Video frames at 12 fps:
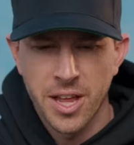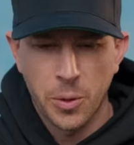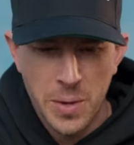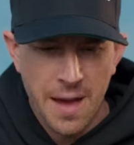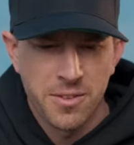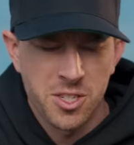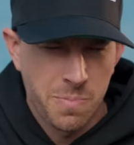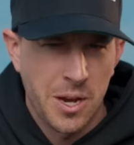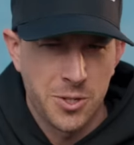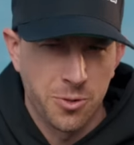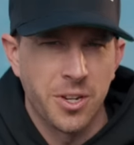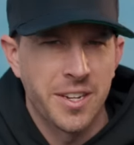like we have a
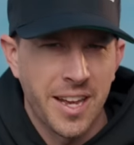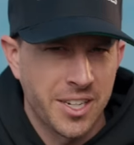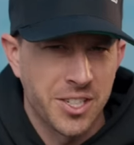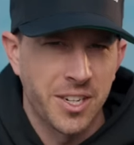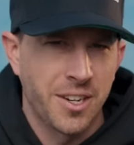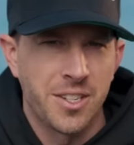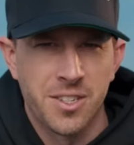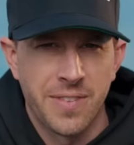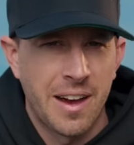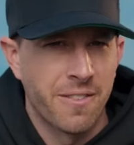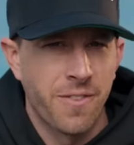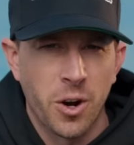special connection because
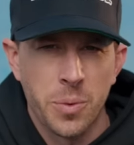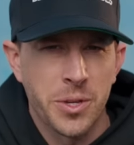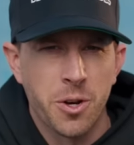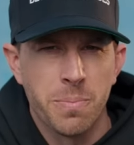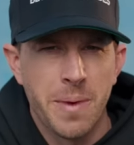of how far we go